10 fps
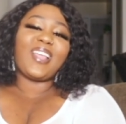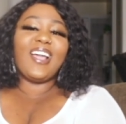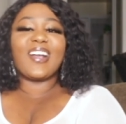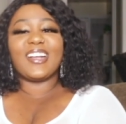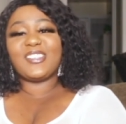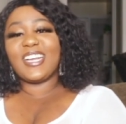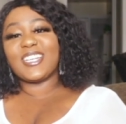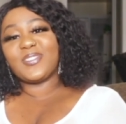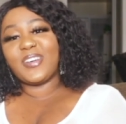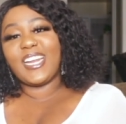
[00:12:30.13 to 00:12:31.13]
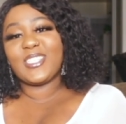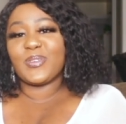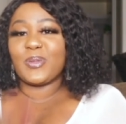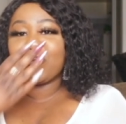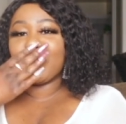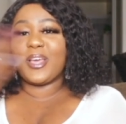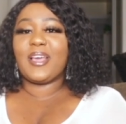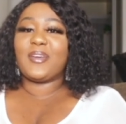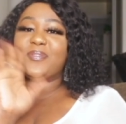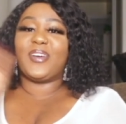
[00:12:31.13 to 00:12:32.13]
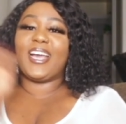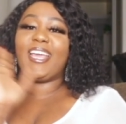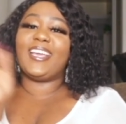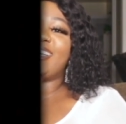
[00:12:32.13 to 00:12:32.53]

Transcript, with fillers: I'll catch you guys on my next one. Bye.